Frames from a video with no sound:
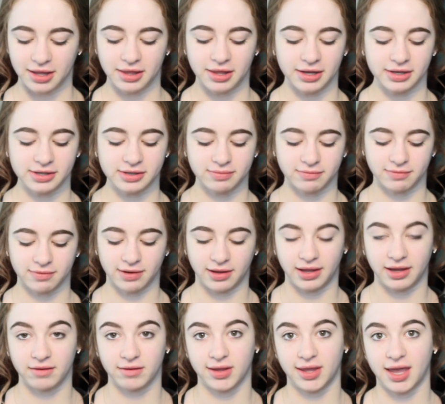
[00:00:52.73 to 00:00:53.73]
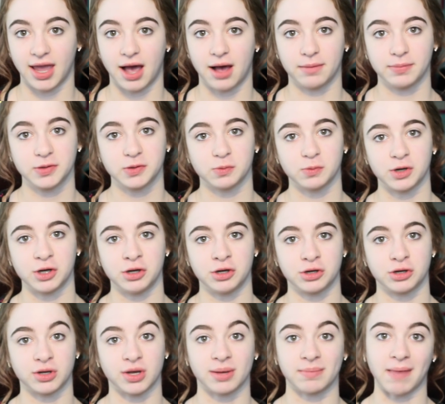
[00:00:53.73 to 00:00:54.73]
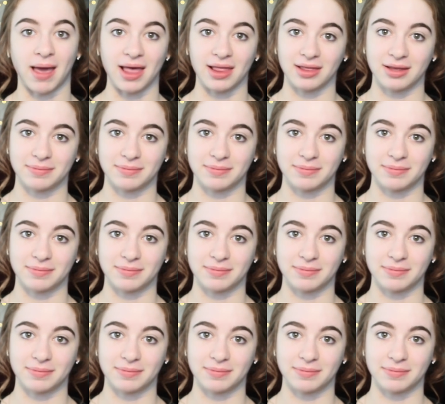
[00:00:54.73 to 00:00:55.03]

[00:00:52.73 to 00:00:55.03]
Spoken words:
This really, really helps when you're doing matte